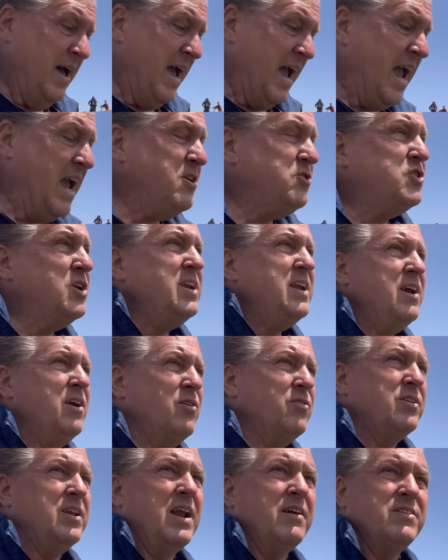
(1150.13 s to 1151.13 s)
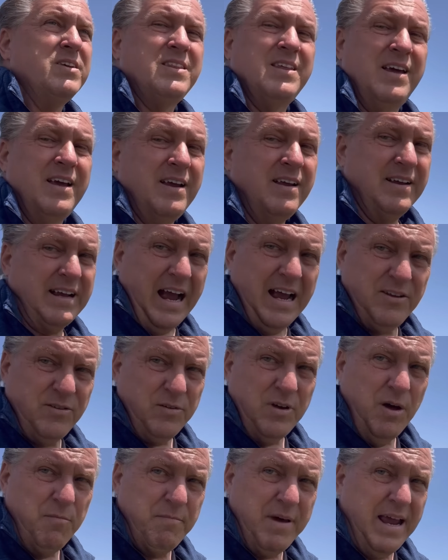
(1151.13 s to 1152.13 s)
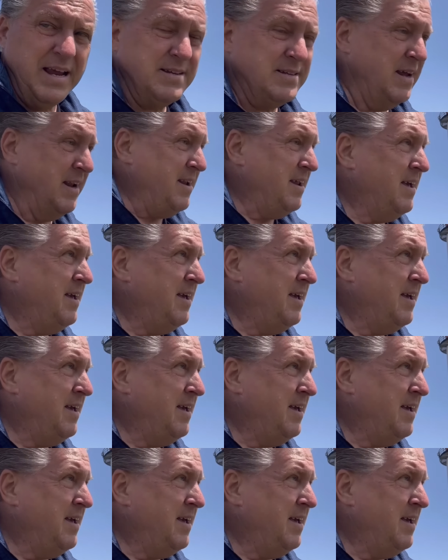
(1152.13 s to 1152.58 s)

engineers and everything. Guy's amazing.